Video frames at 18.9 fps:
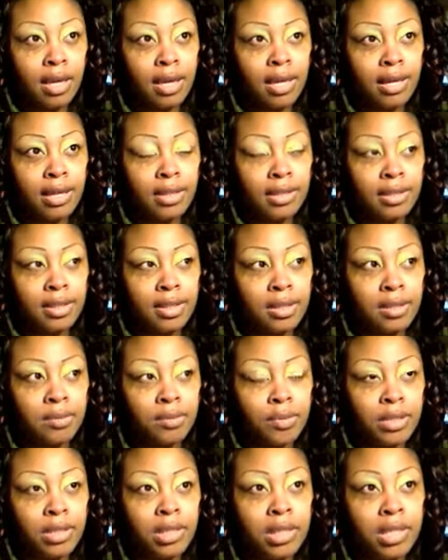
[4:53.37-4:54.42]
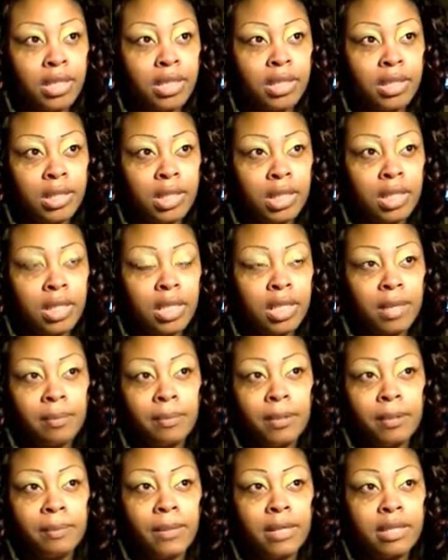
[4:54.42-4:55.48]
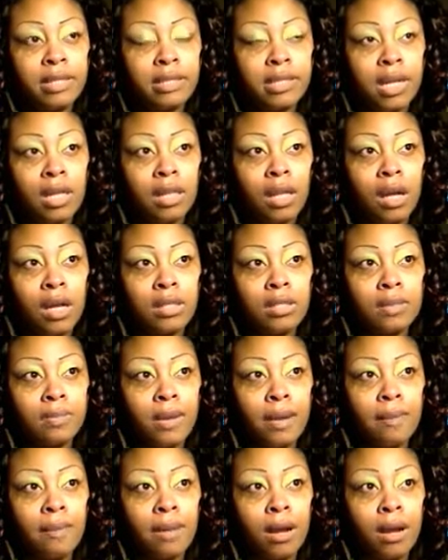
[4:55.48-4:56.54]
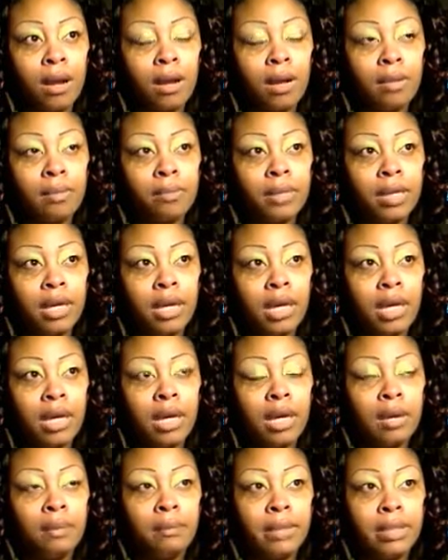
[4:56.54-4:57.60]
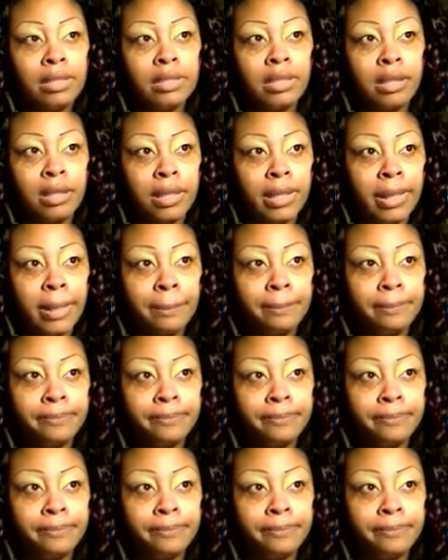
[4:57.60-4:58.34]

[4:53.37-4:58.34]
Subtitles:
And within a couple of months, I lost my mom mentally.